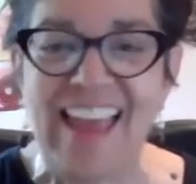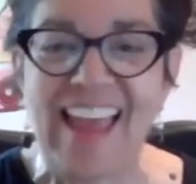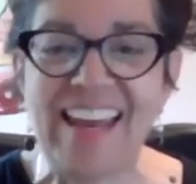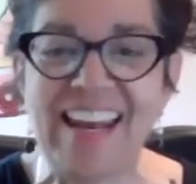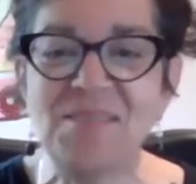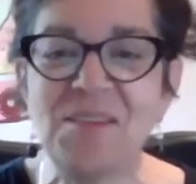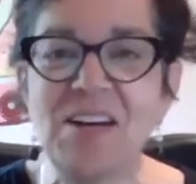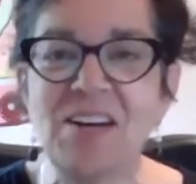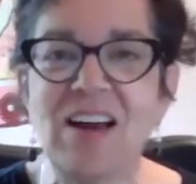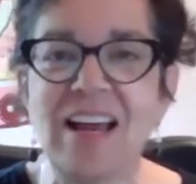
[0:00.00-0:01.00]
And I'm
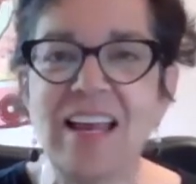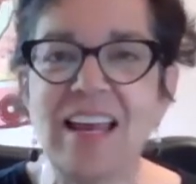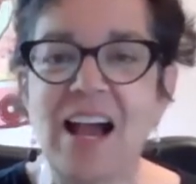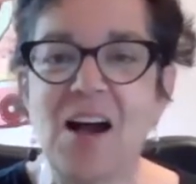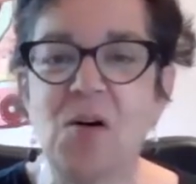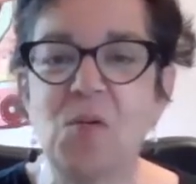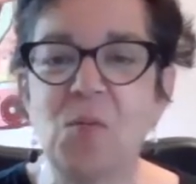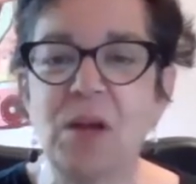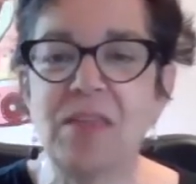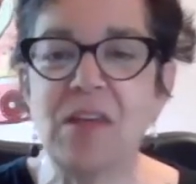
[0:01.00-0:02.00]
here right now with